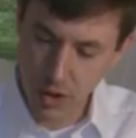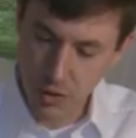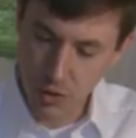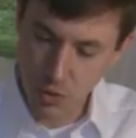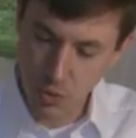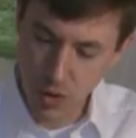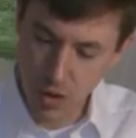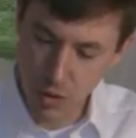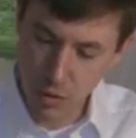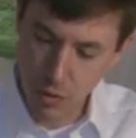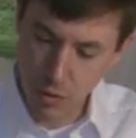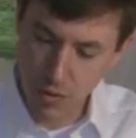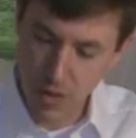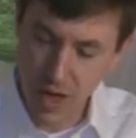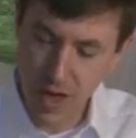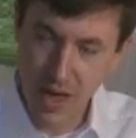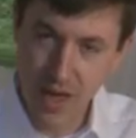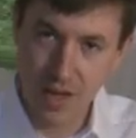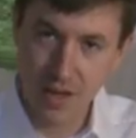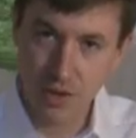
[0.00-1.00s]
its way through
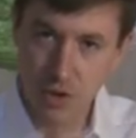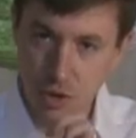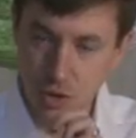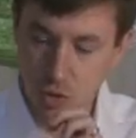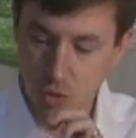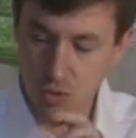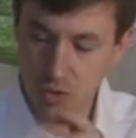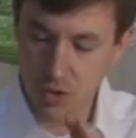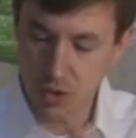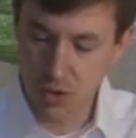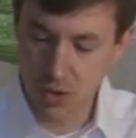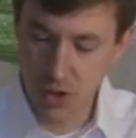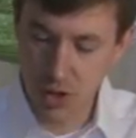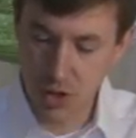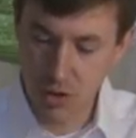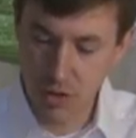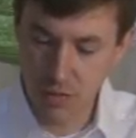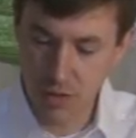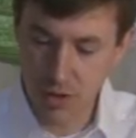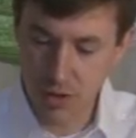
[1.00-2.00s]
the edge towards the
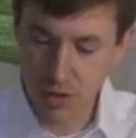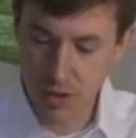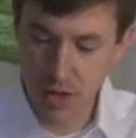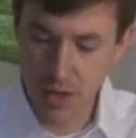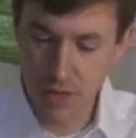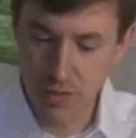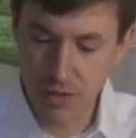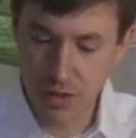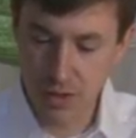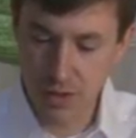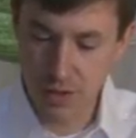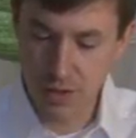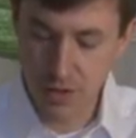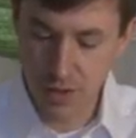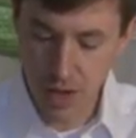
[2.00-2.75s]
center of these leaves as